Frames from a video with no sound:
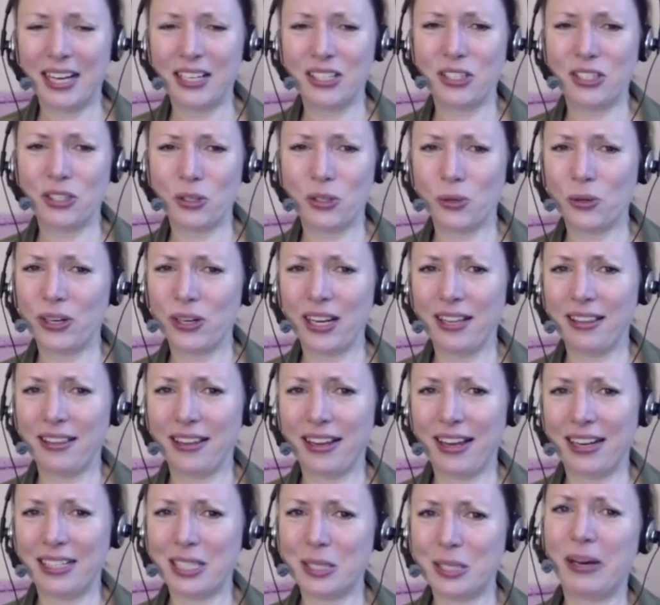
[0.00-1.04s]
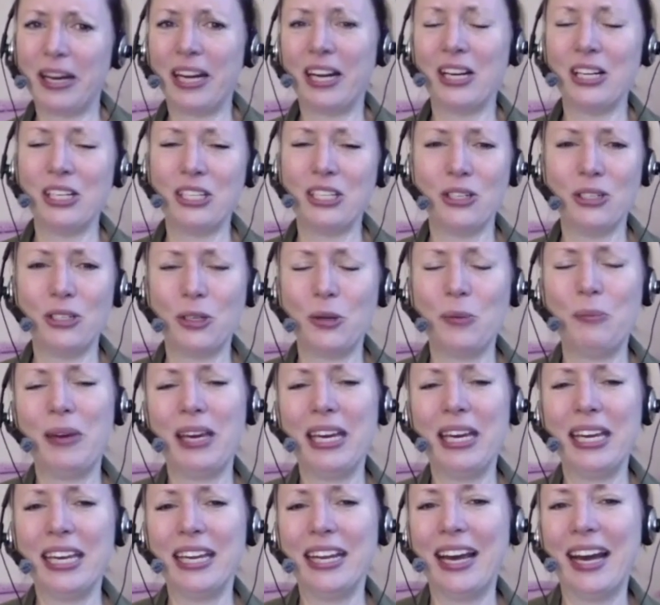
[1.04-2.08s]
story that inspired you to
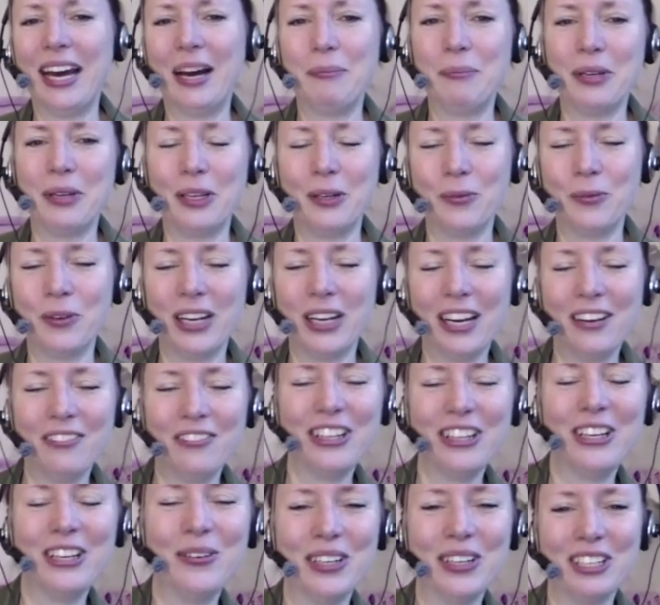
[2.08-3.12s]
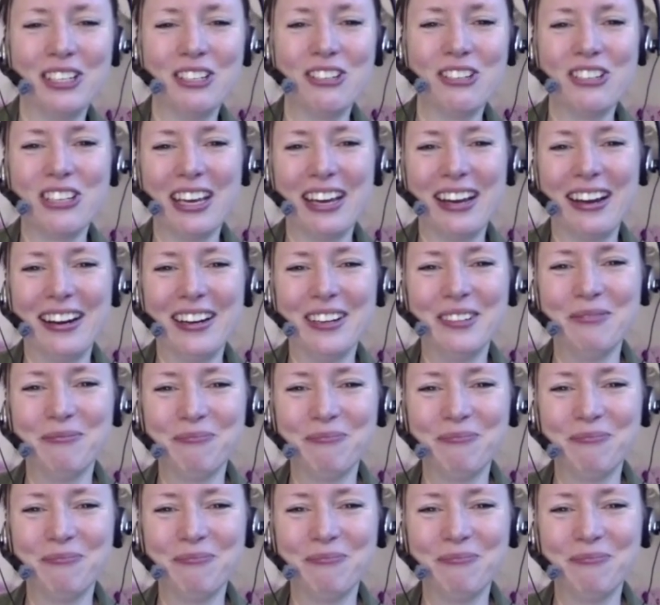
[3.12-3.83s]
make it happen, whatever you want to share.